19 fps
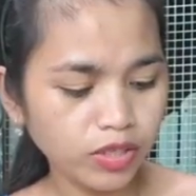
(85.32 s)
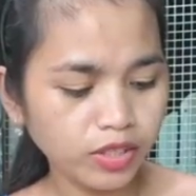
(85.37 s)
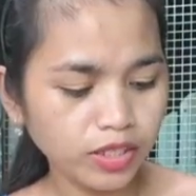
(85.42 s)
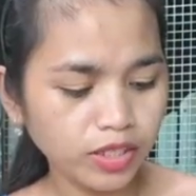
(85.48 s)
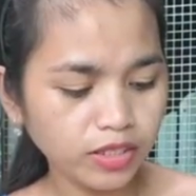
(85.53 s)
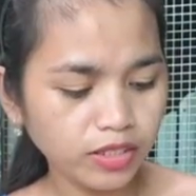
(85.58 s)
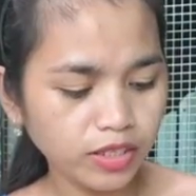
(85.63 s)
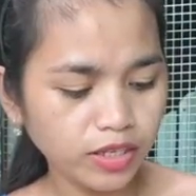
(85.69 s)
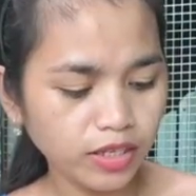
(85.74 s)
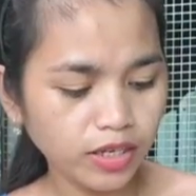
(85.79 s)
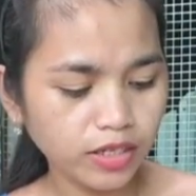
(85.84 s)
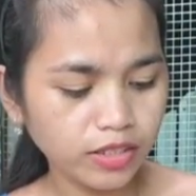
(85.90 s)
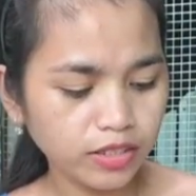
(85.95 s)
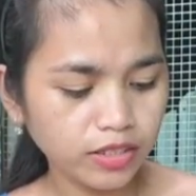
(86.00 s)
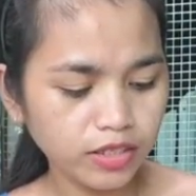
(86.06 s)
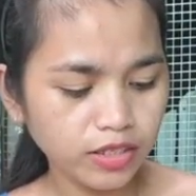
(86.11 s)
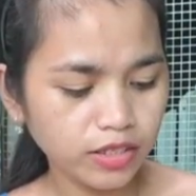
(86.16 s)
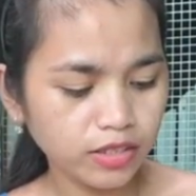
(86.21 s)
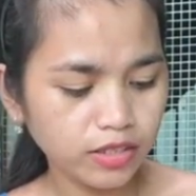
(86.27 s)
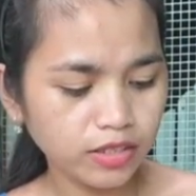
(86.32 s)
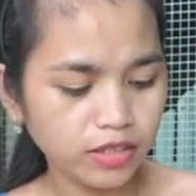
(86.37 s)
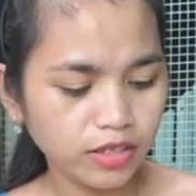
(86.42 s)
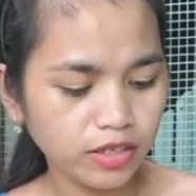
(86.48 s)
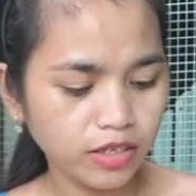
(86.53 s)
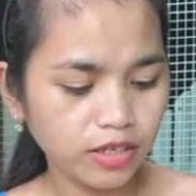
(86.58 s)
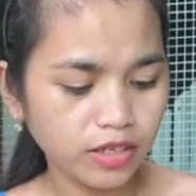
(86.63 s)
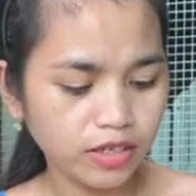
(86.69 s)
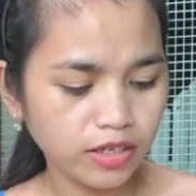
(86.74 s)
thing that I need
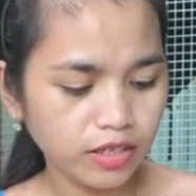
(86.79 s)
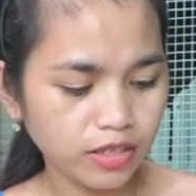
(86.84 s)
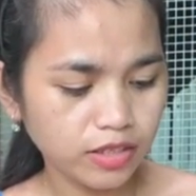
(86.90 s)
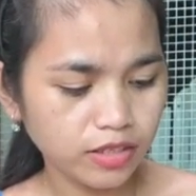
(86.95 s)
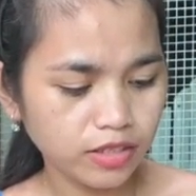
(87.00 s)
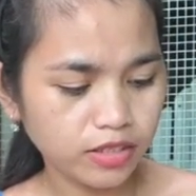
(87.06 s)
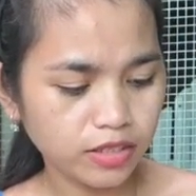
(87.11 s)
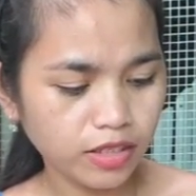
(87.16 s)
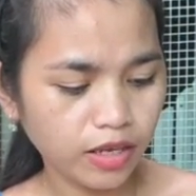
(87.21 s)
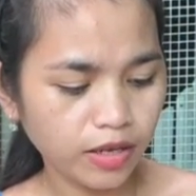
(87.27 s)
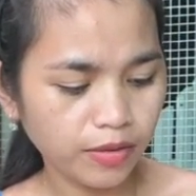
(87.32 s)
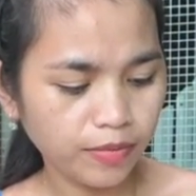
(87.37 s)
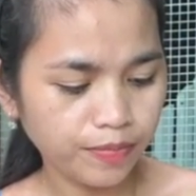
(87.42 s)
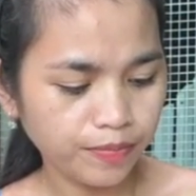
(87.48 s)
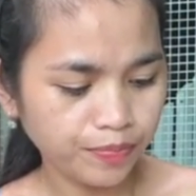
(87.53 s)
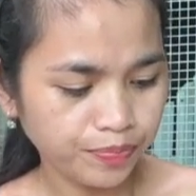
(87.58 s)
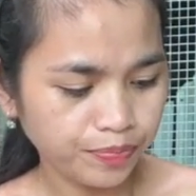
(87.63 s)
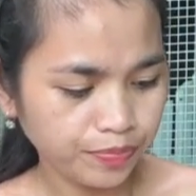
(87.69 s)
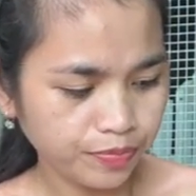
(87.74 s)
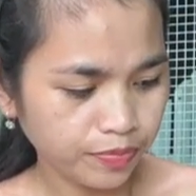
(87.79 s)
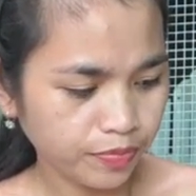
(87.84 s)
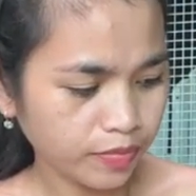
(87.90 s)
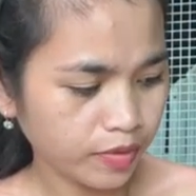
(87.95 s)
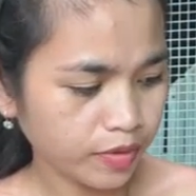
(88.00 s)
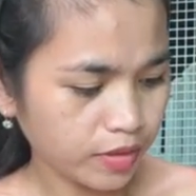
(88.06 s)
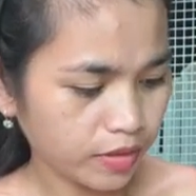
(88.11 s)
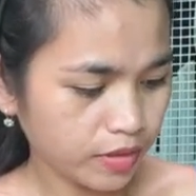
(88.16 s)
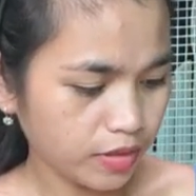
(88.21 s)
is
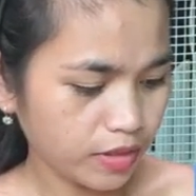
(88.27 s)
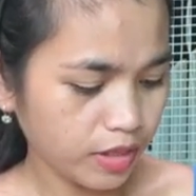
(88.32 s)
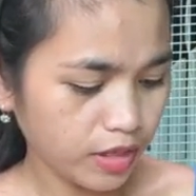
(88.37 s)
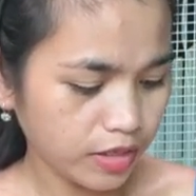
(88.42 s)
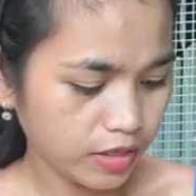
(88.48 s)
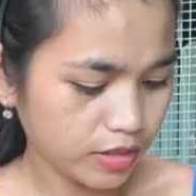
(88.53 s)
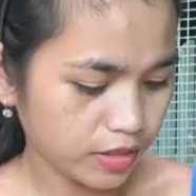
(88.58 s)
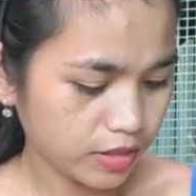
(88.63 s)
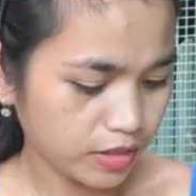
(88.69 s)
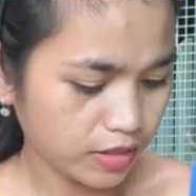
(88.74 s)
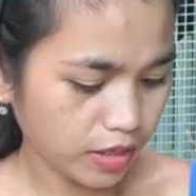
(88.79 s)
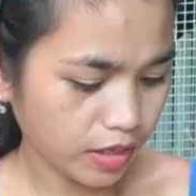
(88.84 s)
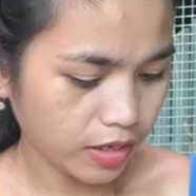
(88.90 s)
this.